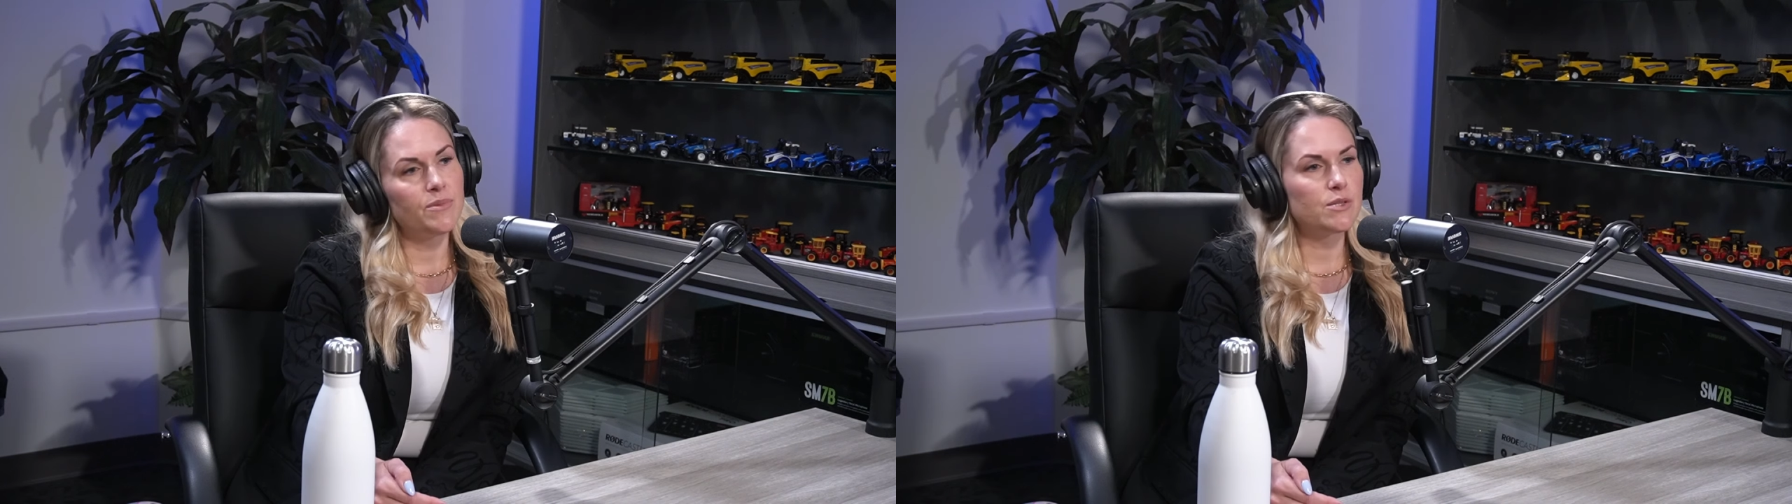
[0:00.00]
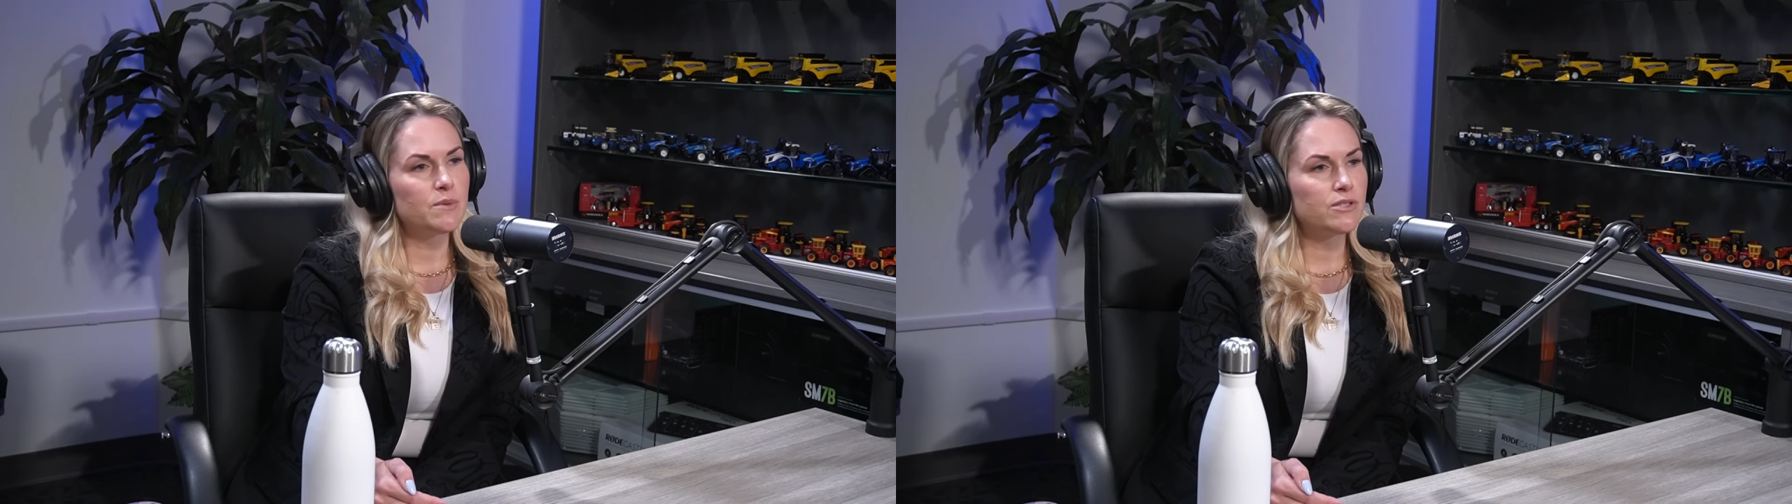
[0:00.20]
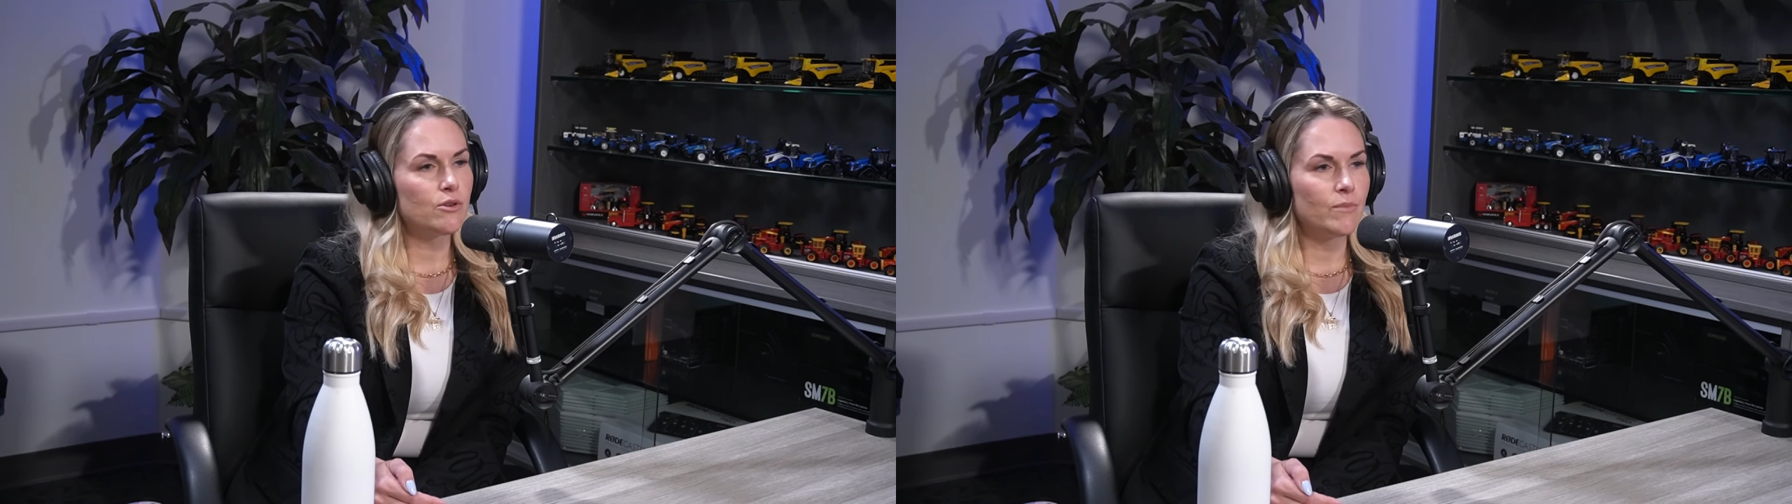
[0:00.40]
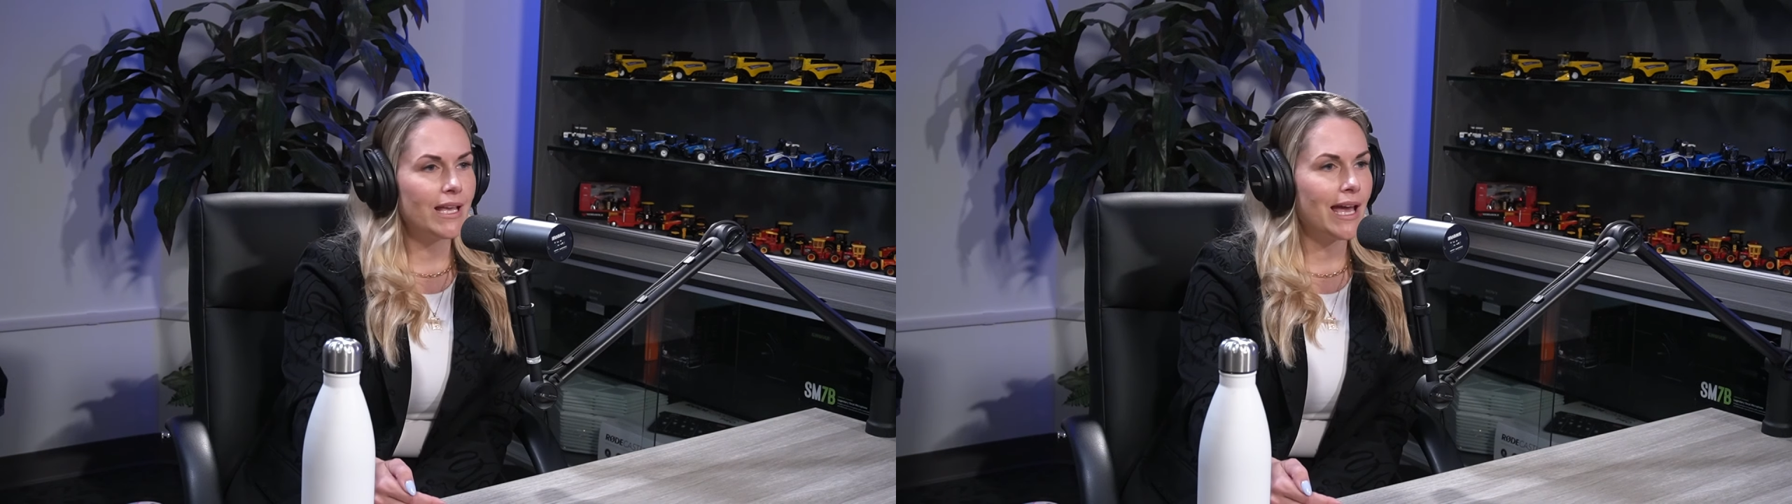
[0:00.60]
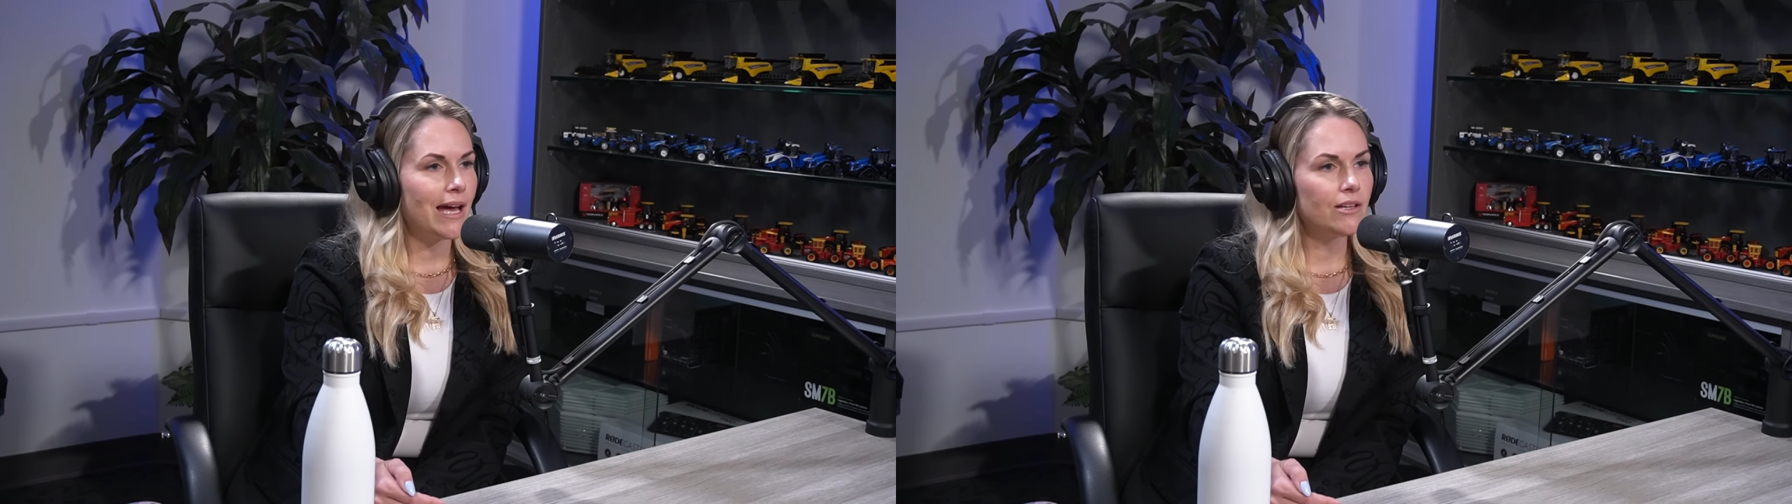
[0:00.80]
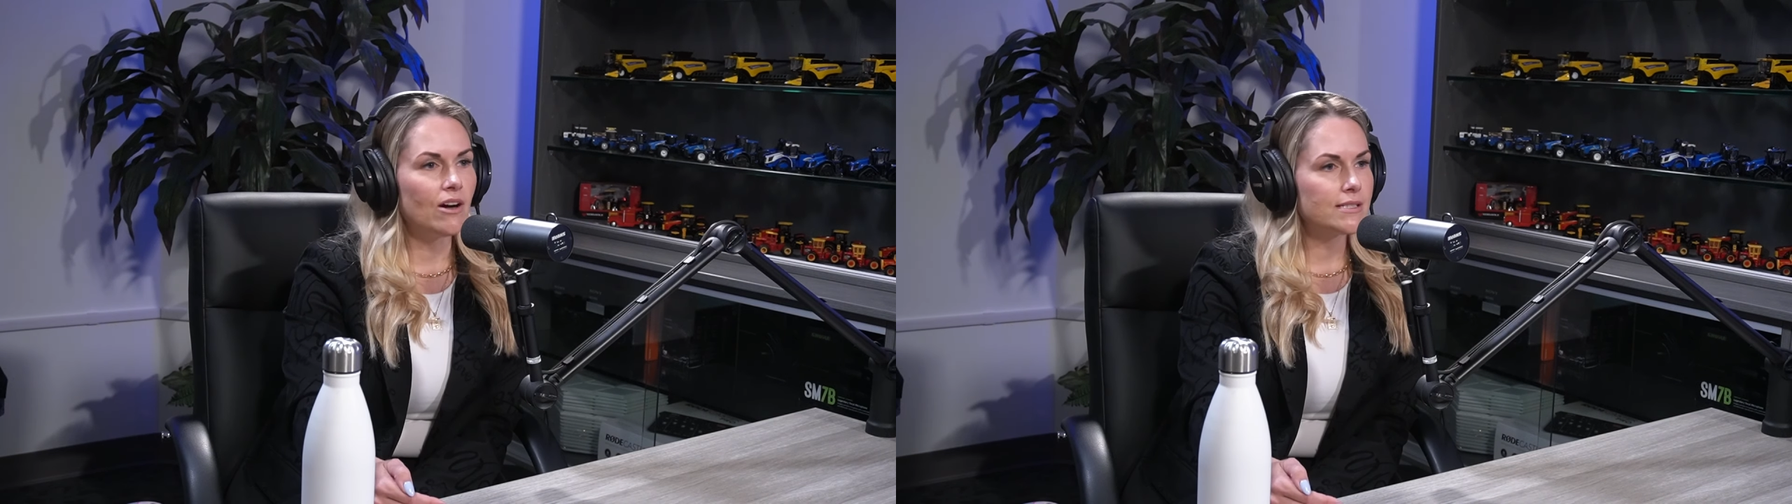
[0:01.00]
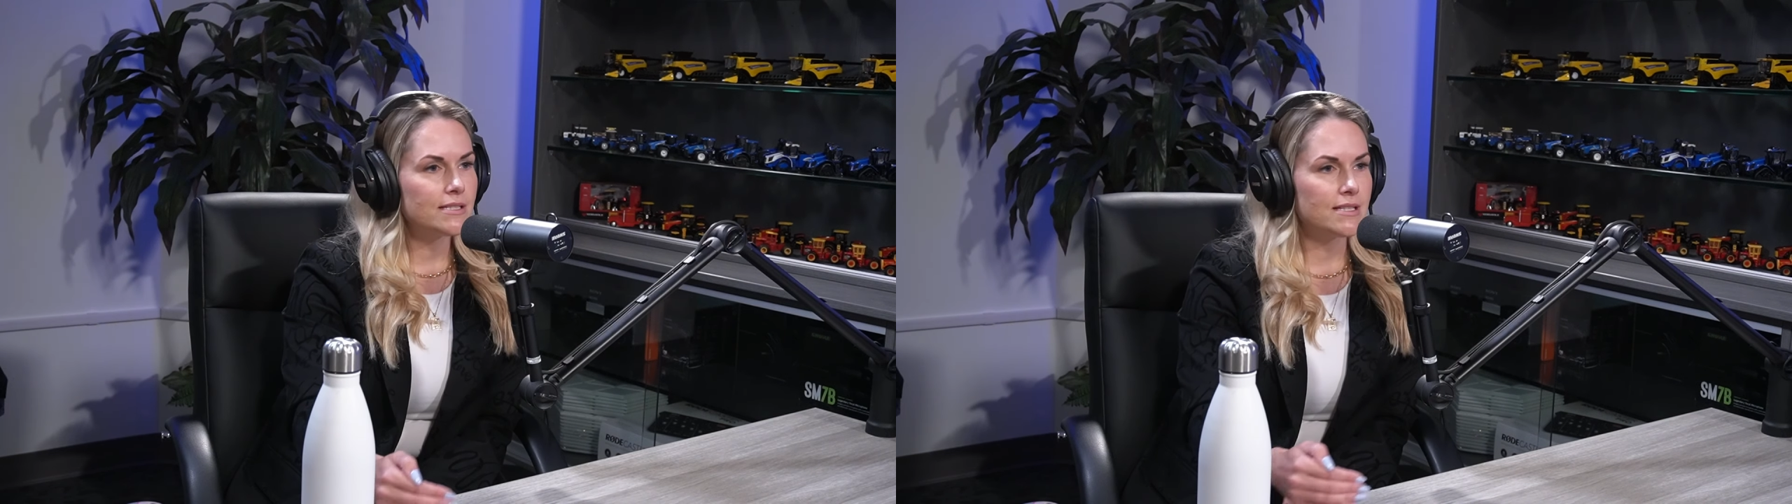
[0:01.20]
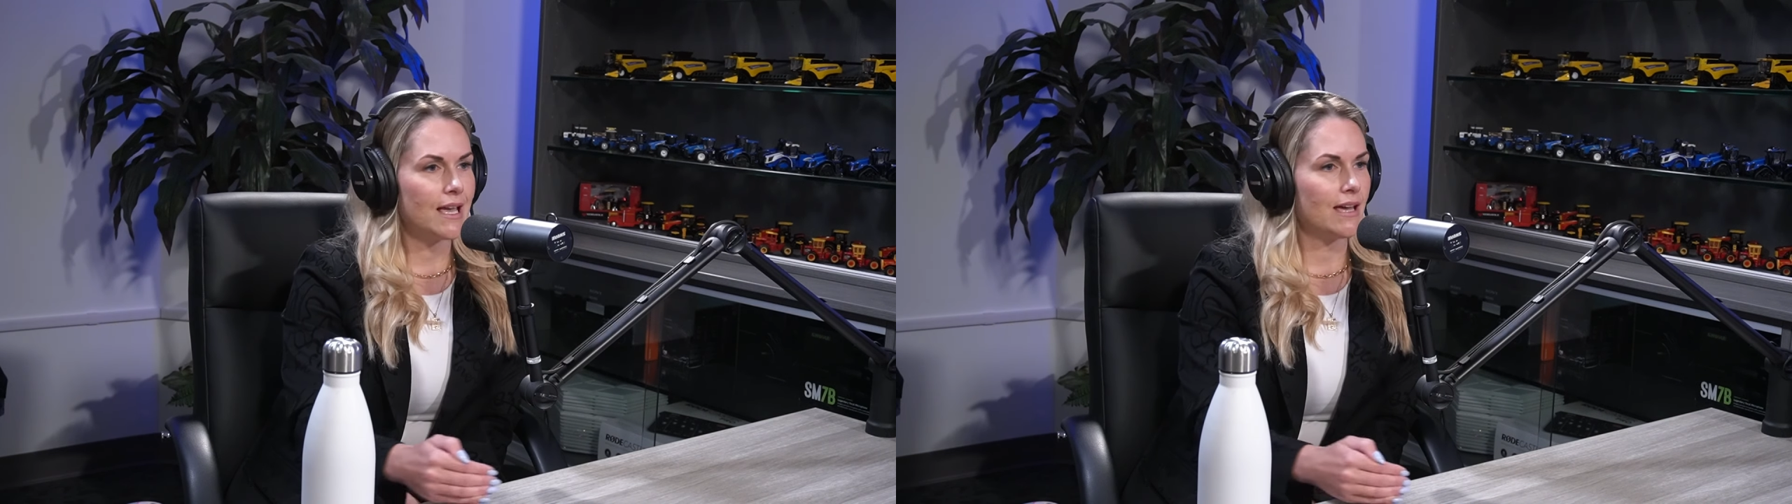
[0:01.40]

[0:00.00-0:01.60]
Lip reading: There's been so many cat losses and